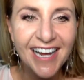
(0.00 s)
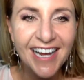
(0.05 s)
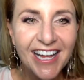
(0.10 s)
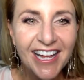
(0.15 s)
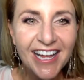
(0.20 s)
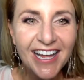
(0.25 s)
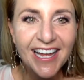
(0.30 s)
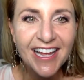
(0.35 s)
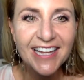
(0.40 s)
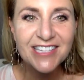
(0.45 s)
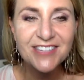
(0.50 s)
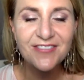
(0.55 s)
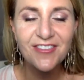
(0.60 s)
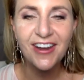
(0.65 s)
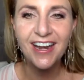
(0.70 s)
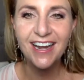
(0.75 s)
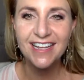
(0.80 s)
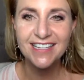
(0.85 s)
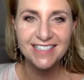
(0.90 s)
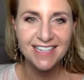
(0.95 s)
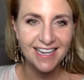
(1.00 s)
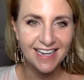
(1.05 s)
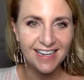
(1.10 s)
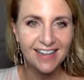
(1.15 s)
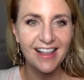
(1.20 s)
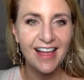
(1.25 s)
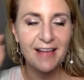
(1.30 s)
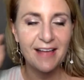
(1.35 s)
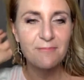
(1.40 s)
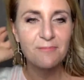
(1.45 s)
it's funny to see it in the
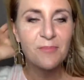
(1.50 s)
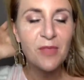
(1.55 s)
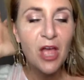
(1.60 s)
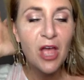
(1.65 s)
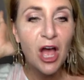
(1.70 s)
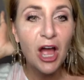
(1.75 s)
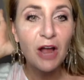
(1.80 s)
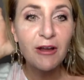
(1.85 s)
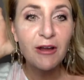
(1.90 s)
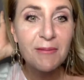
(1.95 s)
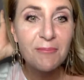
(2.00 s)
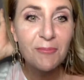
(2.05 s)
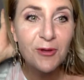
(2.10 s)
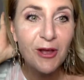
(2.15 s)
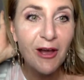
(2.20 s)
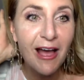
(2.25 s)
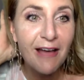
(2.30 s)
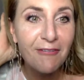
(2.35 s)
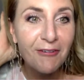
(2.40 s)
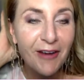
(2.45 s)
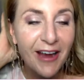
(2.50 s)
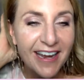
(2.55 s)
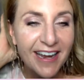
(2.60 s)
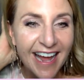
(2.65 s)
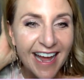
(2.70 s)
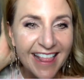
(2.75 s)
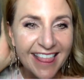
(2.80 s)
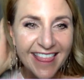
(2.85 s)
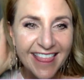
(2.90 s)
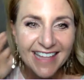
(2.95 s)
light. All right. Well, y'all have a great
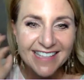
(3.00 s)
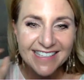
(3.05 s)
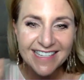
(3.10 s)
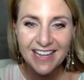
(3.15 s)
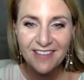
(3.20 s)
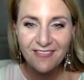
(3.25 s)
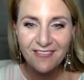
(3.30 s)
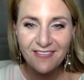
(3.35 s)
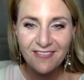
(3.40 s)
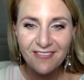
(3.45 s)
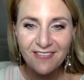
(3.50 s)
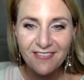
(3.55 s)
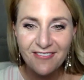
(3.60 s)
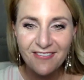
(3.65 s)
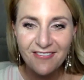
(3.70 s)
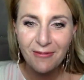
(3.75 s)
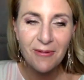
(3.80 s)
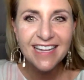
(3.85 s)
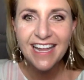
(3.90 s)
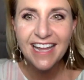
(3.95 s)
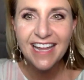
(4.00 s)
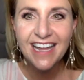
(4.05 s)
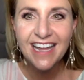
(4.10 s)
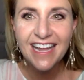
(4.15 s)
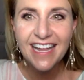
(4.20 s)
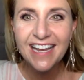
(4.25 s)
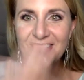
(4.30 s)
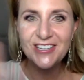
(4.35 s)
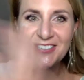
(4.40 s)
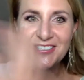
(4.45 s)
night. Thanks again for, and
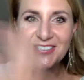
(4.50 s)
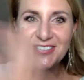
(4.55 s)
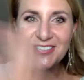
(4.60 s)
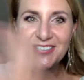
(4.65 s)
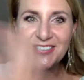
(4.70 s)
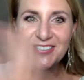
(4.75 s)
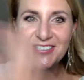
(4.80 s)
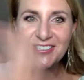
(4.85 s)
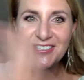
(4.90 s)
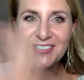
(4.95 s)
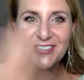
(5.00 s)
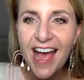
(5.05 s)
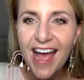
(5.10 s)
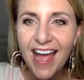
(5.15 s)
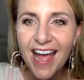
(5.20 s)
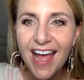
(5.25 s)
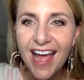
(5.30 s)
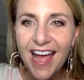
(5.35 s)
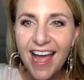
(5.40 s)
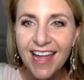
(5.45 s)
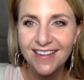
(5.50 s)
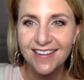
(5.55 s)
I'll see you soon. Bye.